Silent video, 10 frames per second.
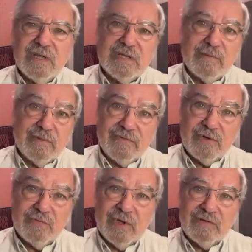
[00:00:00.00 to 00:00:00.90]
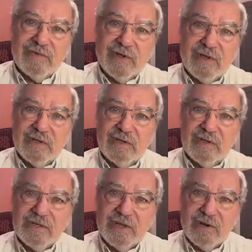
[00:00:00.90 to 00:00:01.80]
some of it you might find
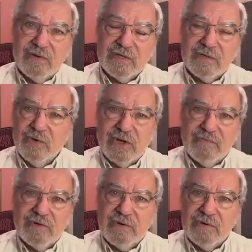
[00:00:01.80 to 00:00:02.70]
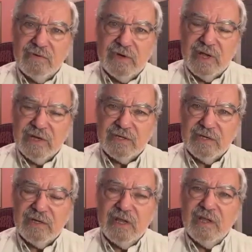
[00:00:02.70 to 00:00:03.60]
is terrorism, whatever your
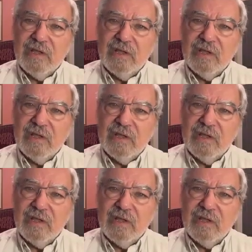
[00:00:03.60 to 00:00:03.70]
reaction.